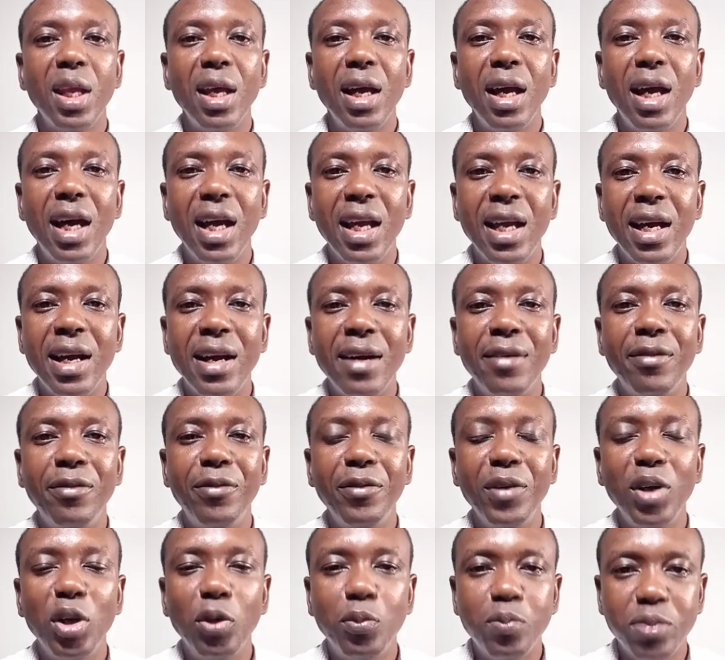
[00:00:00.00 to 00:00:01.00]
I
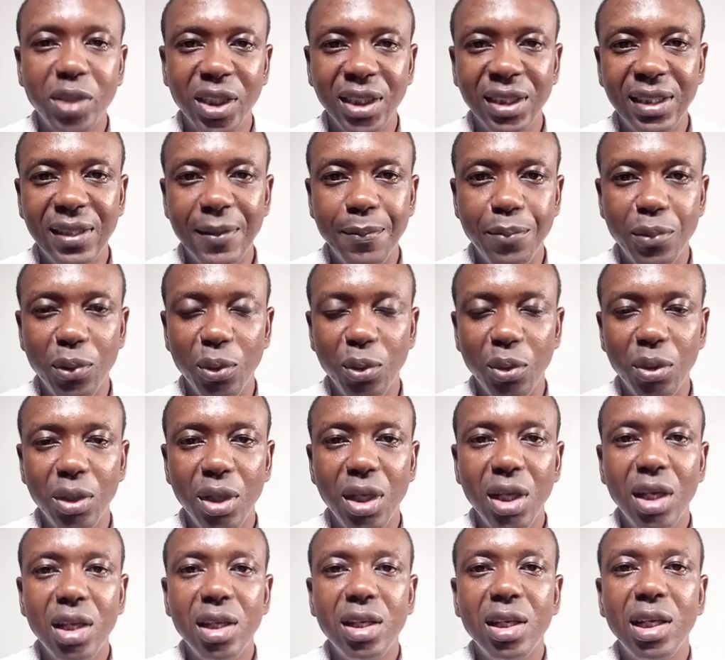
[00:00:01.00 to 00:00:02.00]
have a principle,
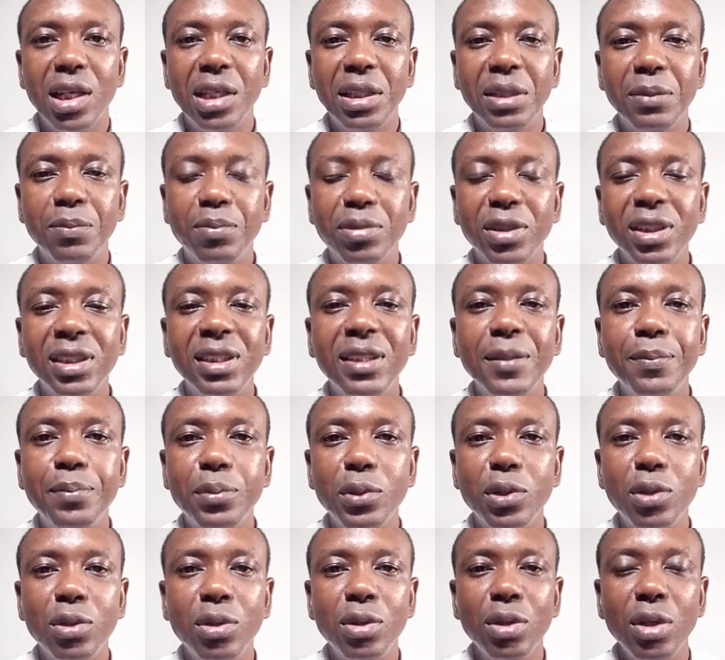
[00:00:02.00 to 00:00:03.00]
and the
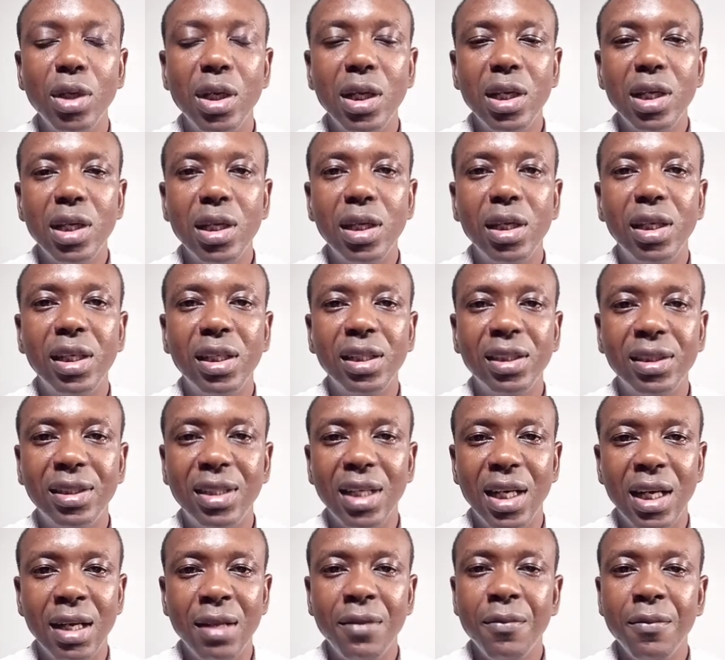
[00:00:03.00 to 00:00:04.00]
principle is
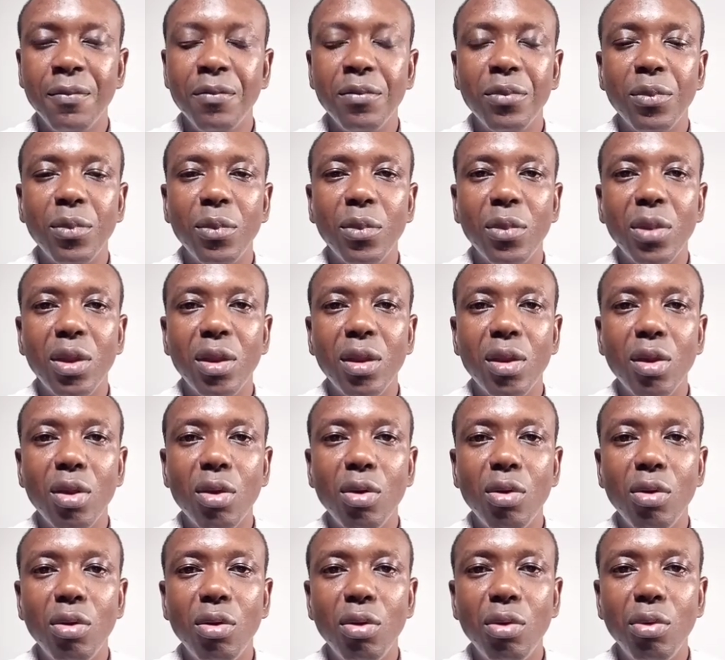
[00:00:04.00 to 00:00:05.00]
that
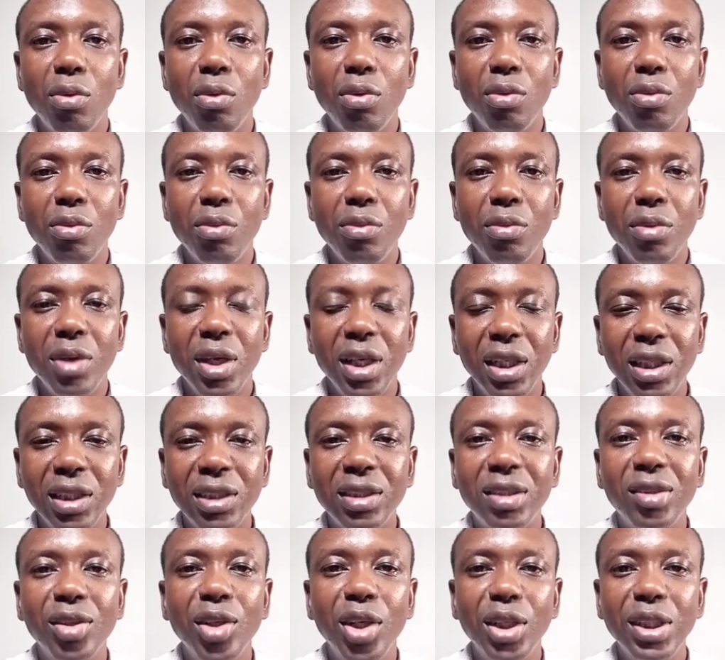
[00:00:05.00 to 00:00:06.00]
it
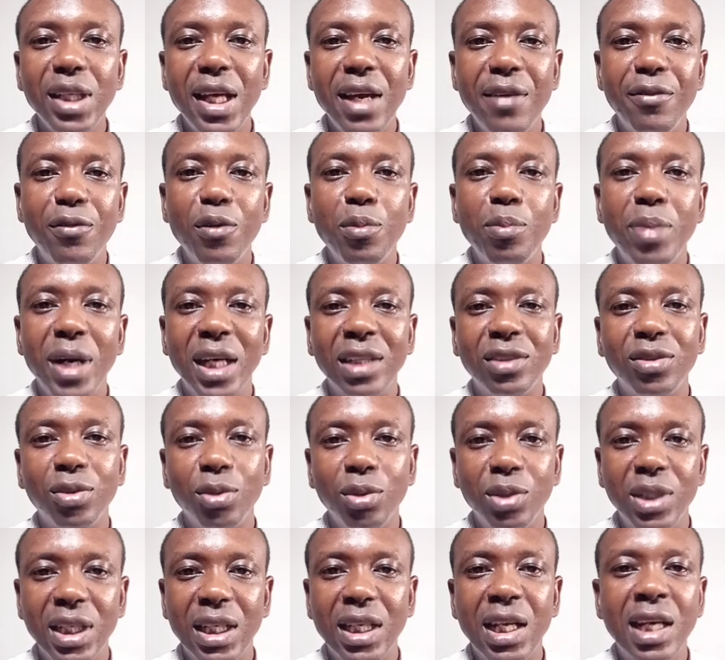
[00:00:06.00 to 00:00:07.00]
is not every battle
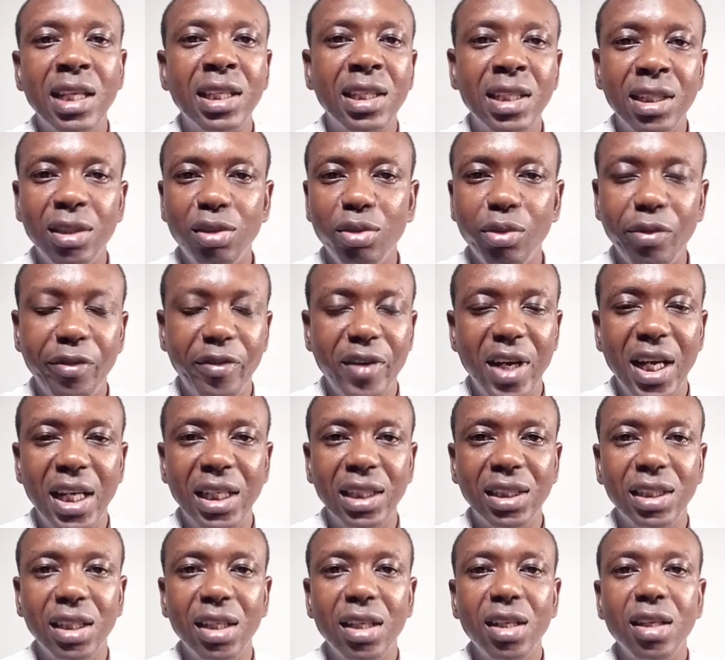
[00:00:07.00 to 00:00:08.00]
that I need to
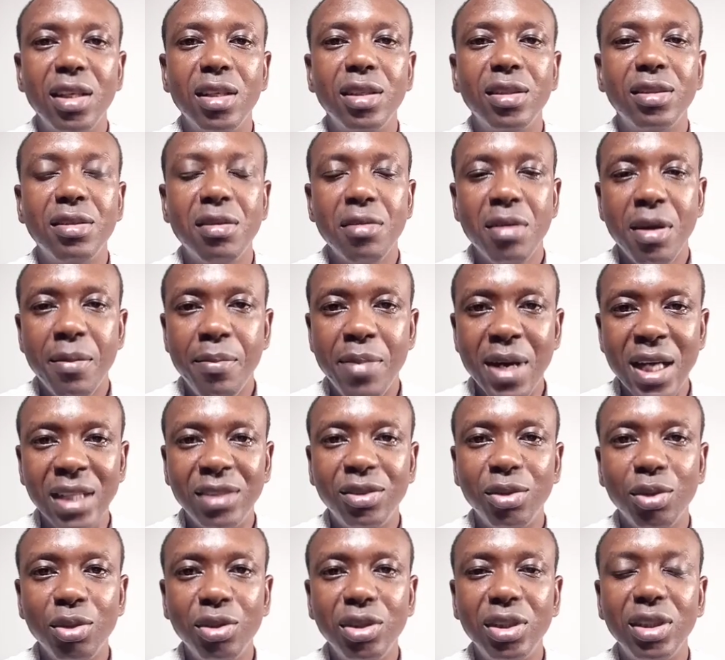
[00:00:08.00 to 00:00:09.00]
fight. There are
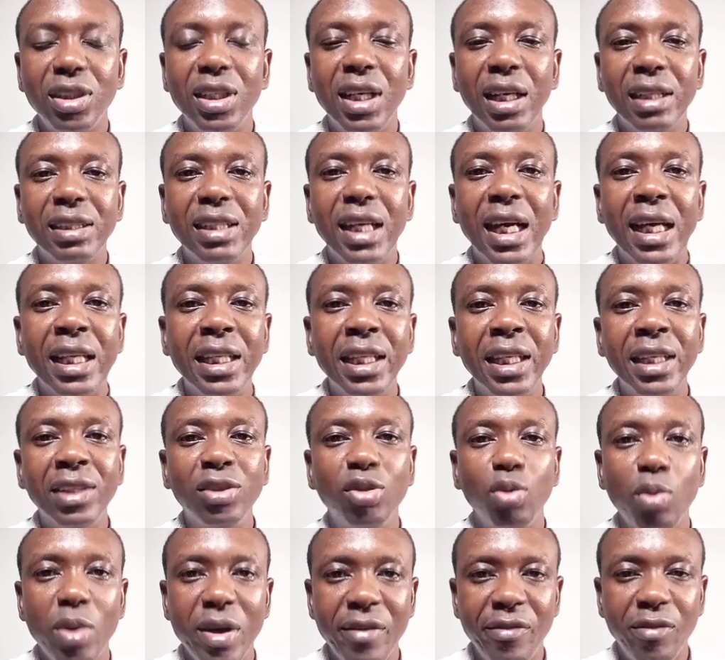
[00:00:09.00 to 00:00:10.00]
battles that I need
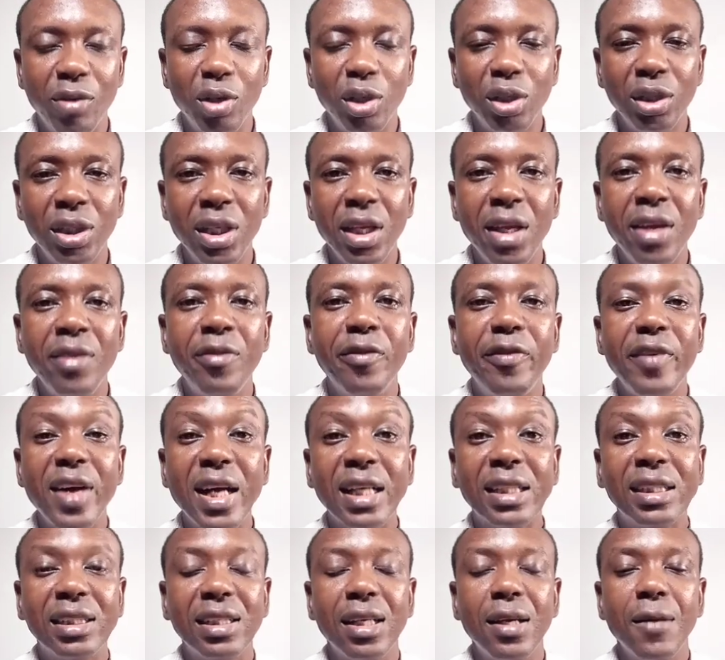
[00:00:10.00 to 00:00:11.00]
to avoid. In
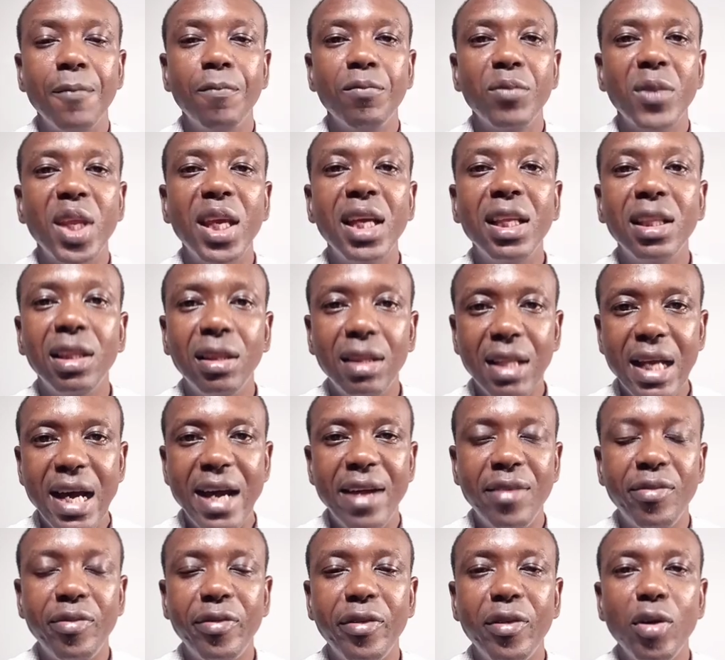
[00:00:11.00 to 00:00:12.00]
fact, in
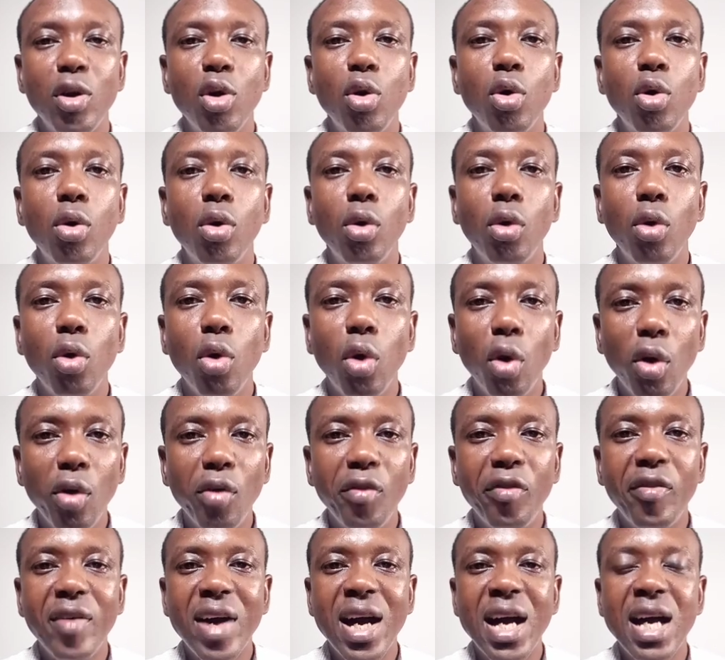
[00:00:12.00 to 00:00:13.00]
life,
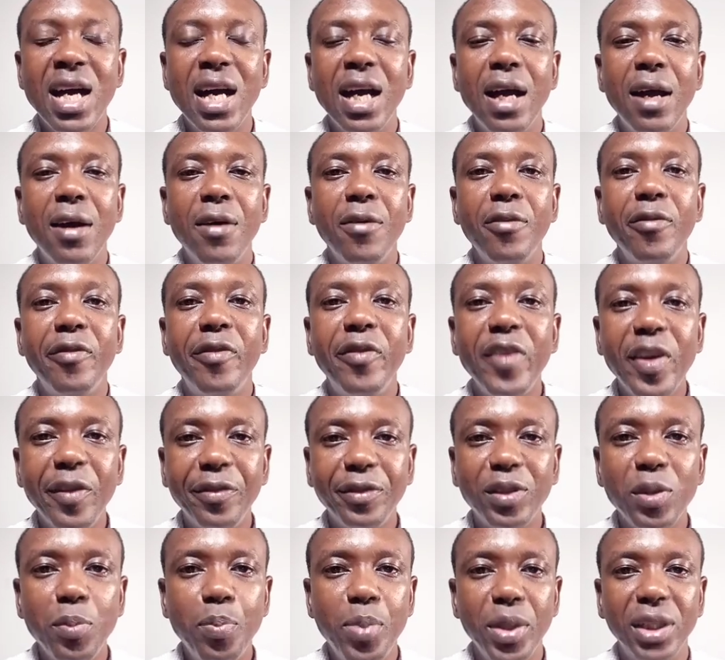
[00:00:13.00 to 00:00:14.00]
over
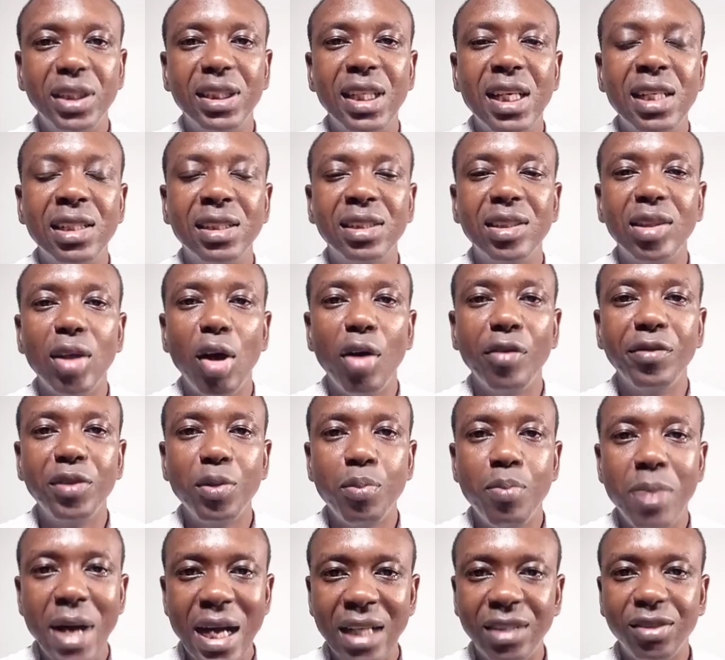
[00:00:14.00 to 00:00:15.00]
50% of the
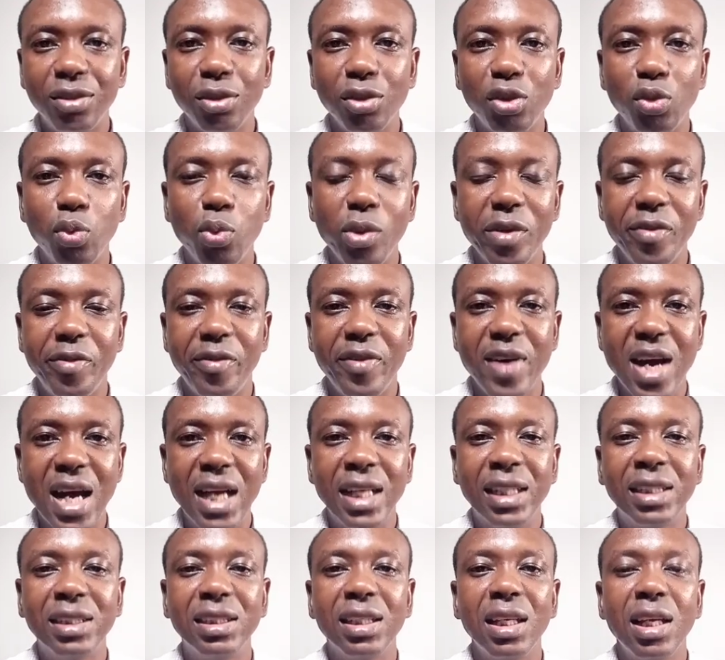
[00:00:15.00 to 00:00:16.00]
battles we
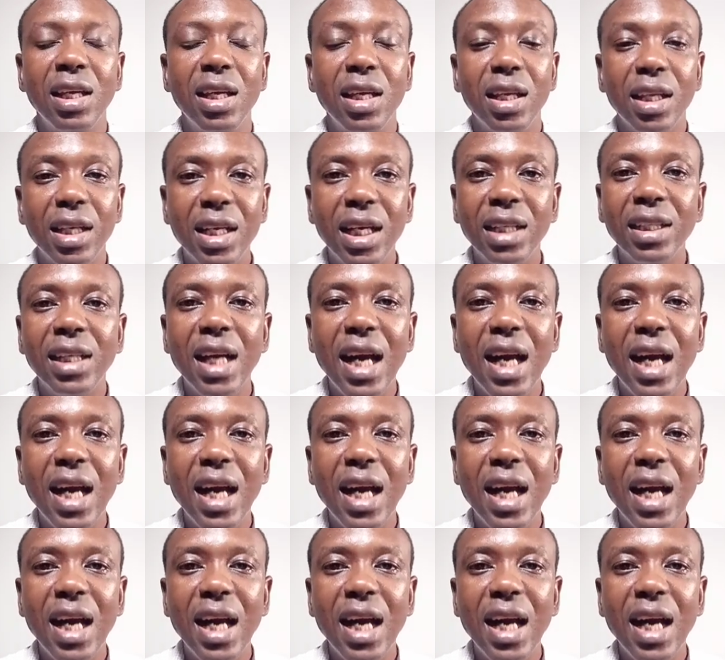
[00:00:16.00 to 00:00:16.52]
fight can